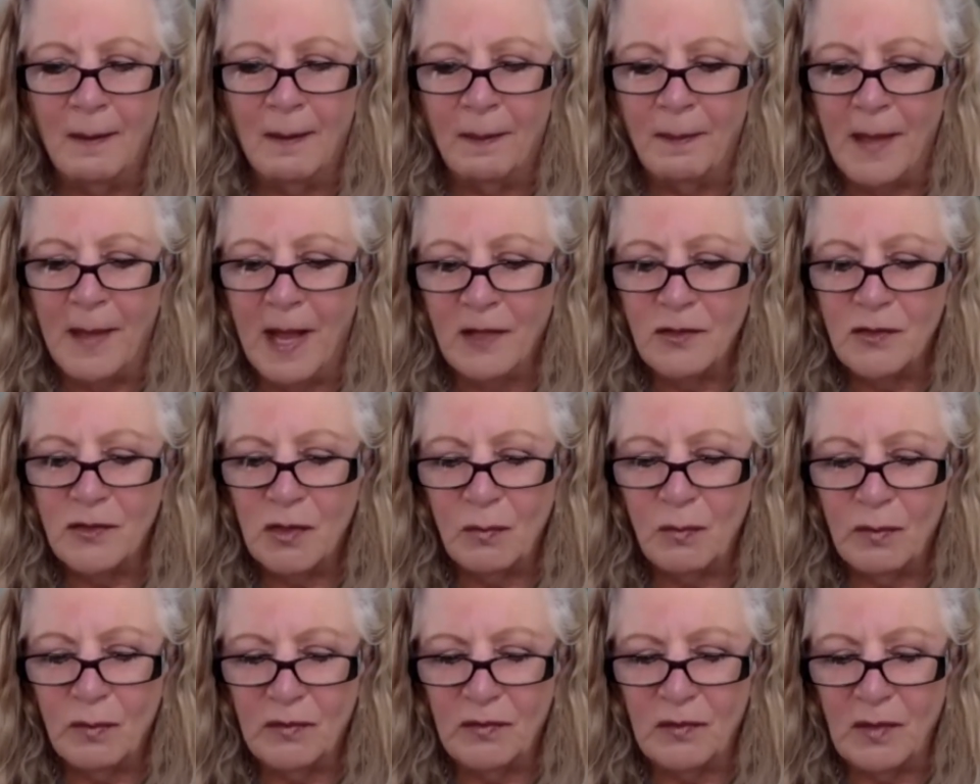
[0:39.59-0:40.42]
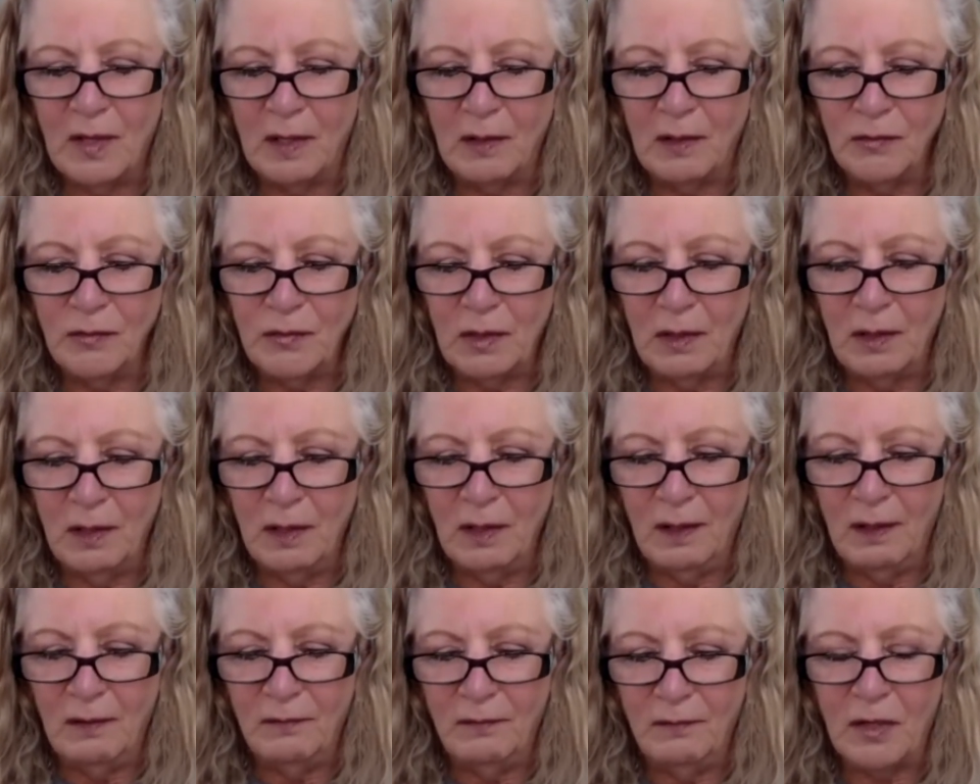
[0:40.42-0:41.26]
as a result
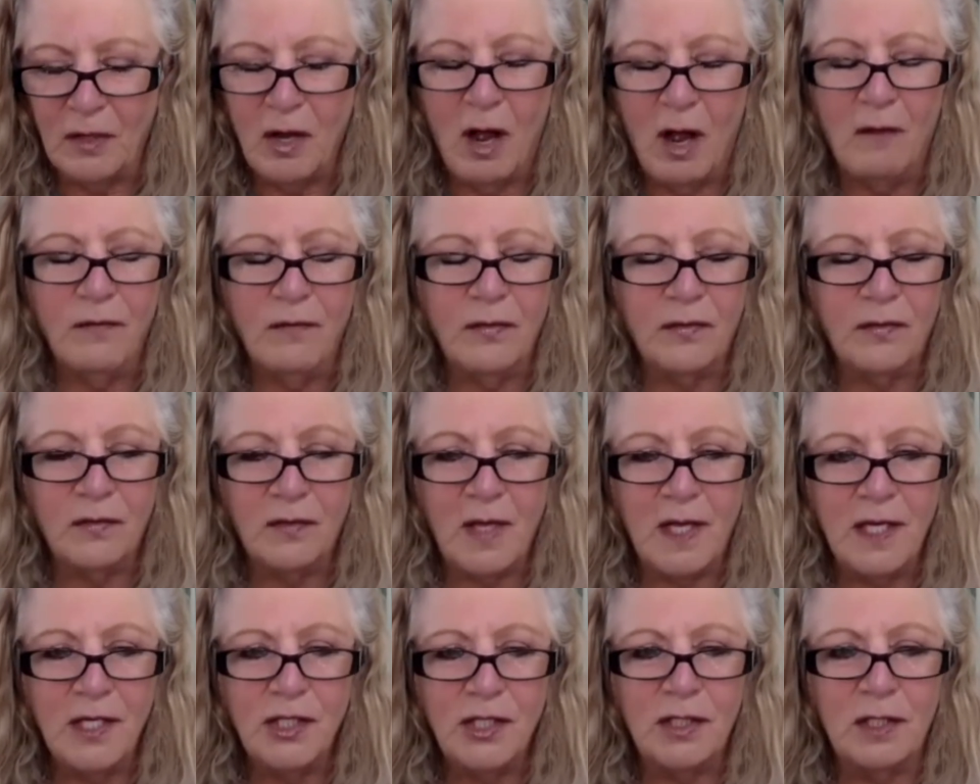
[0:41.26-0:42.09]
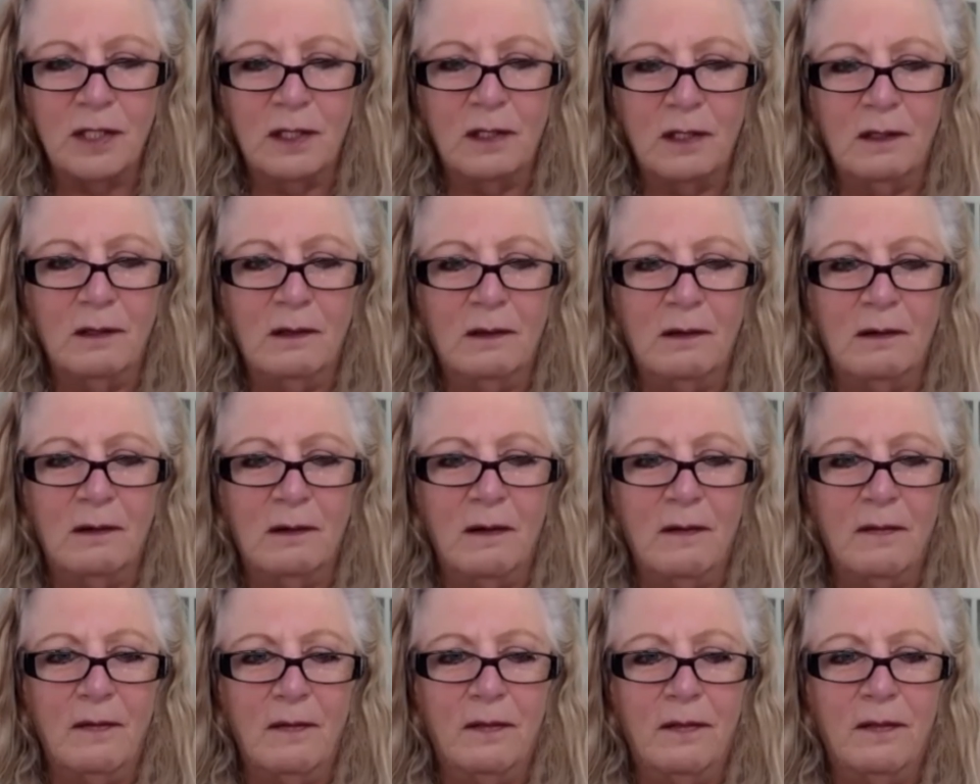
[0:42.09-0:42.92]
of a conversation
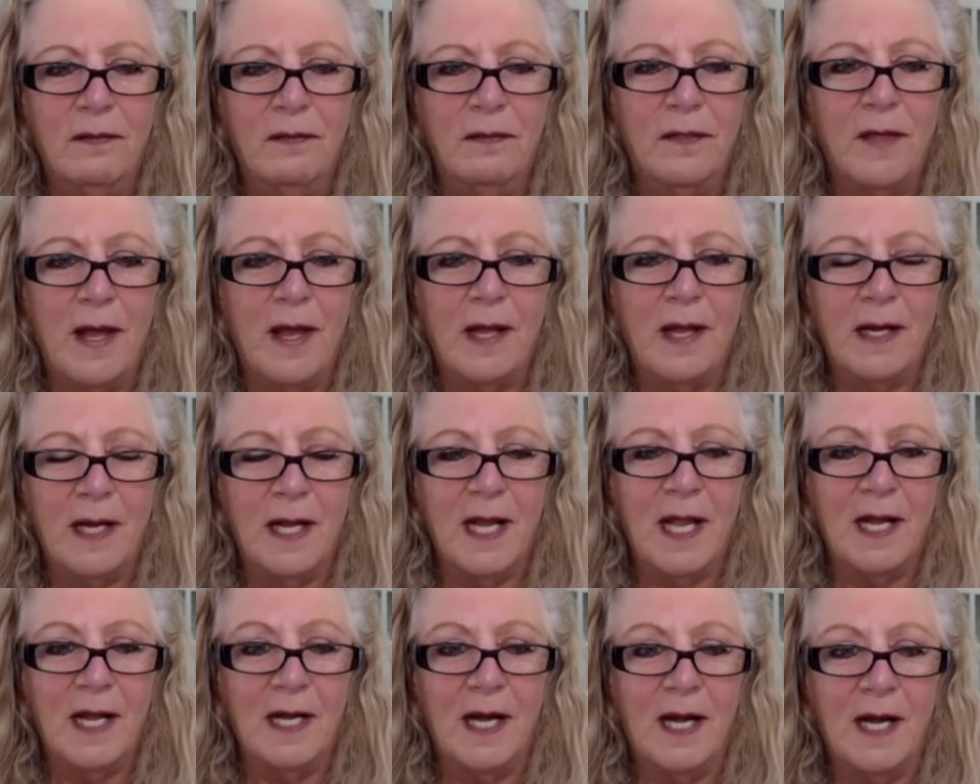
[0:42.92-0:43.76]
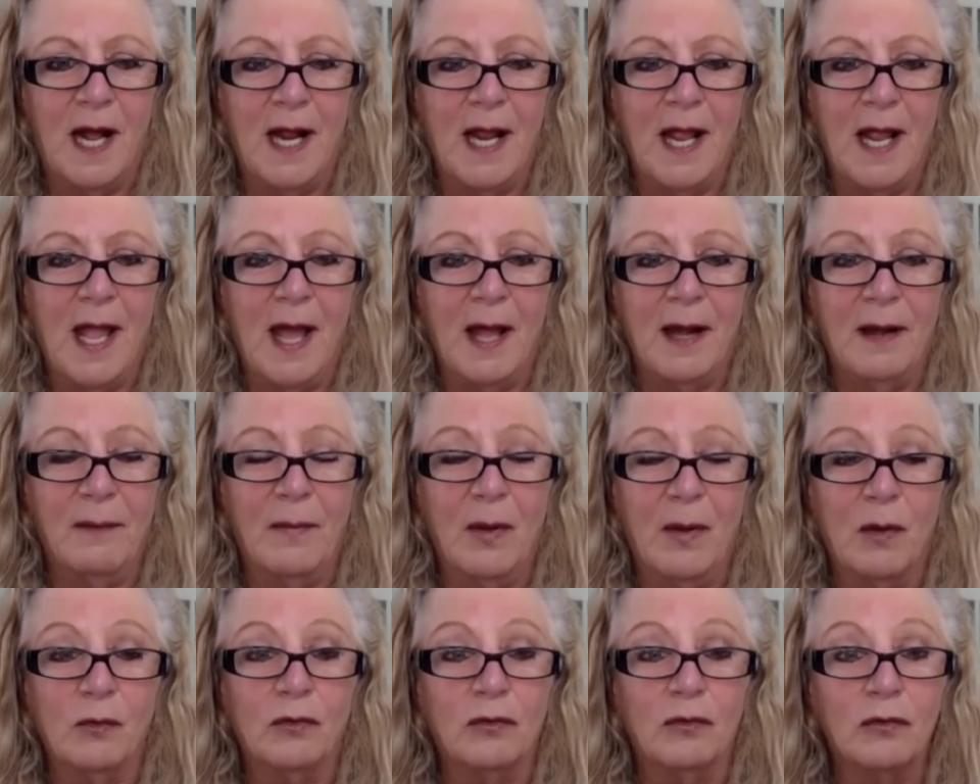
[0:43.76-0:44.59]
that Ann and I had
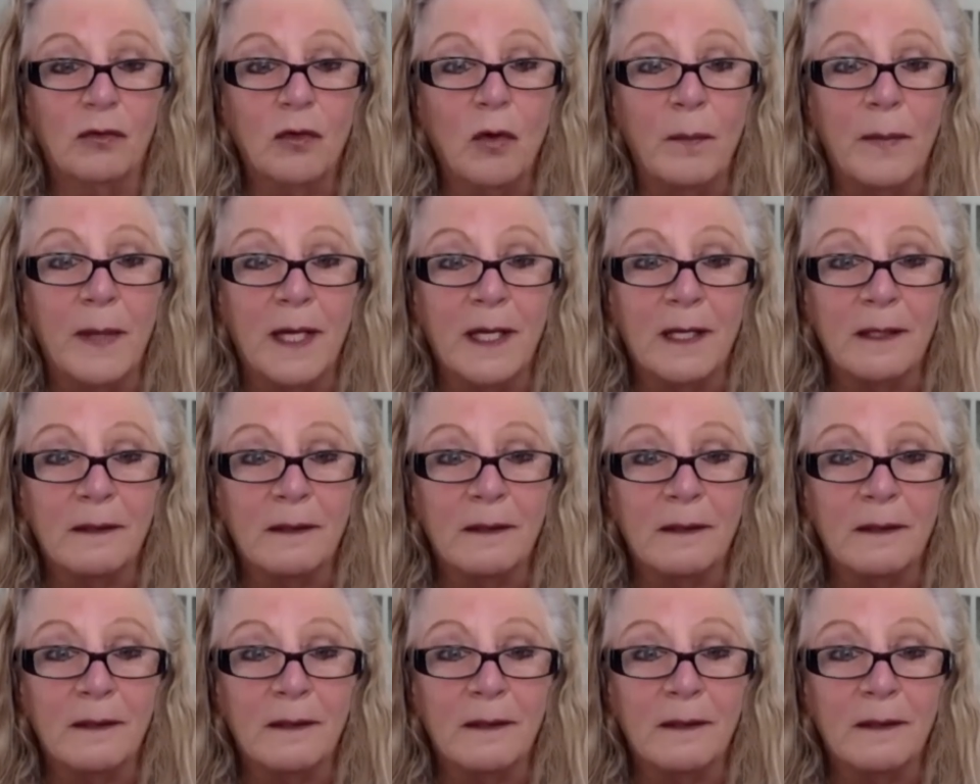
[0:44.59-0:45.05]
about Zooming.